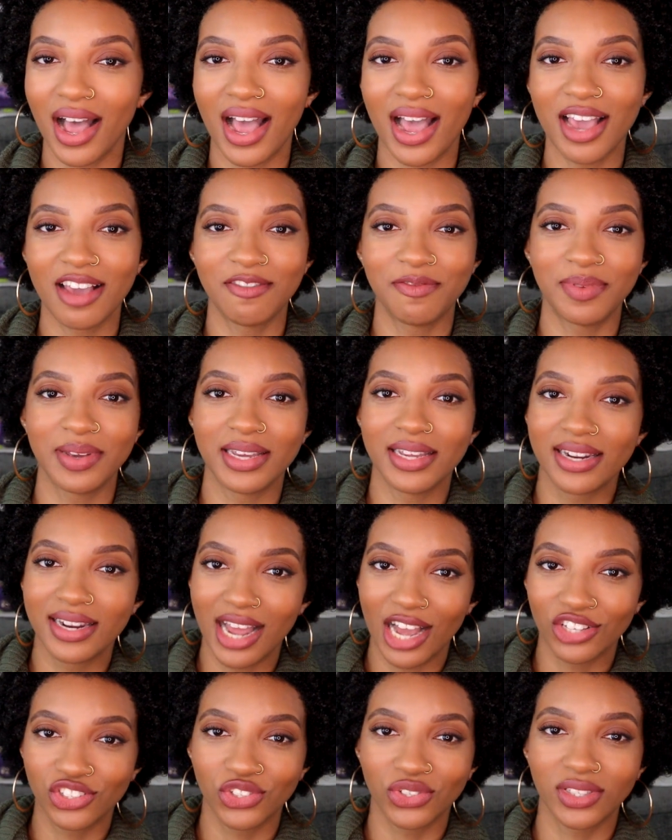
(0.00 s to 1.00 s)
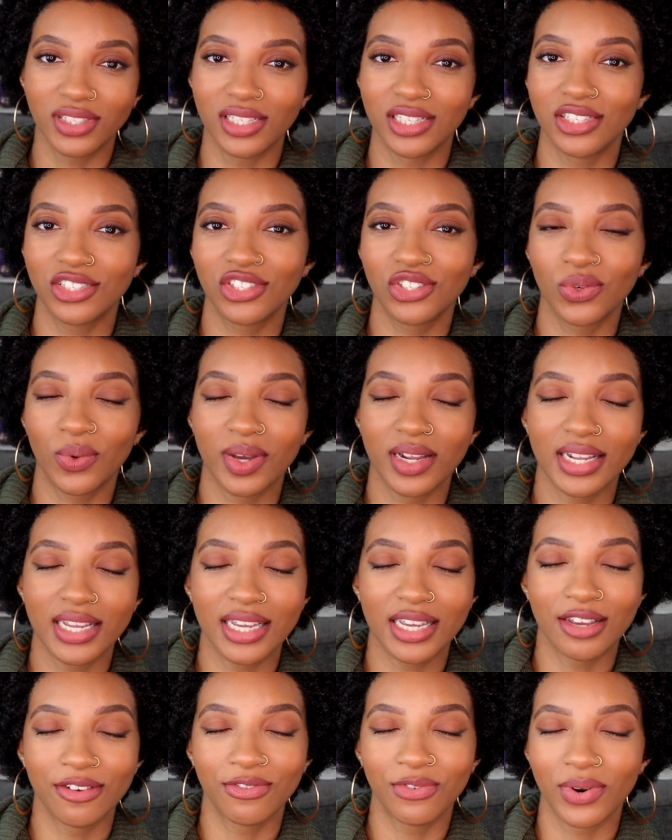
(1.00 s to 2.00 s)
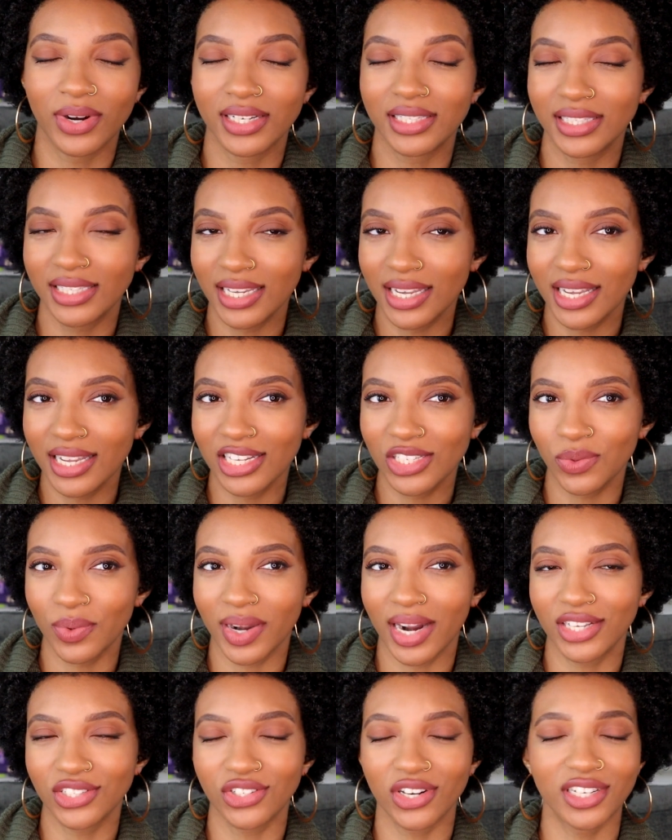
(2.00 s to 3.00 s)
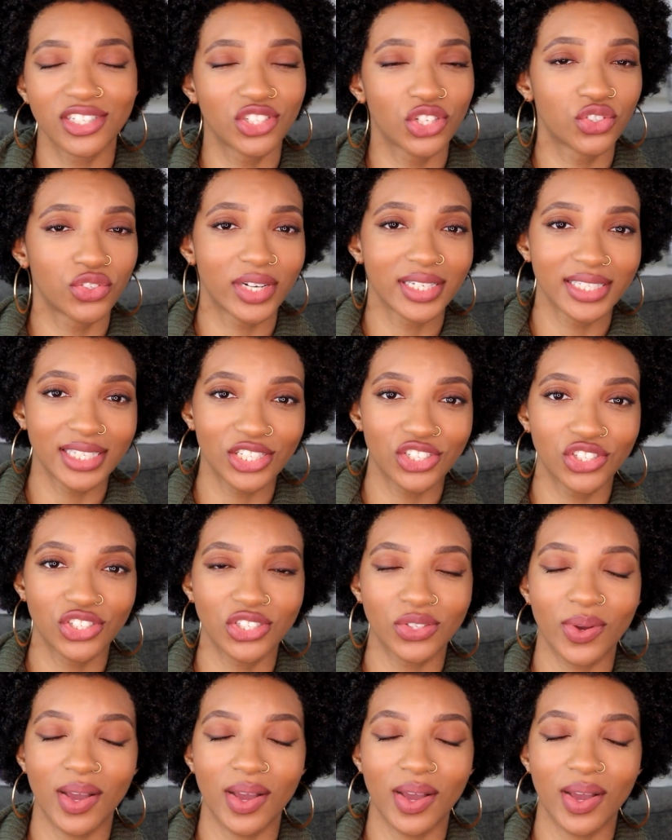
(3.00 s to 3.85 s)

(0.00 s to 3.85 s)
I've been natural since 2014 is when I started to transition,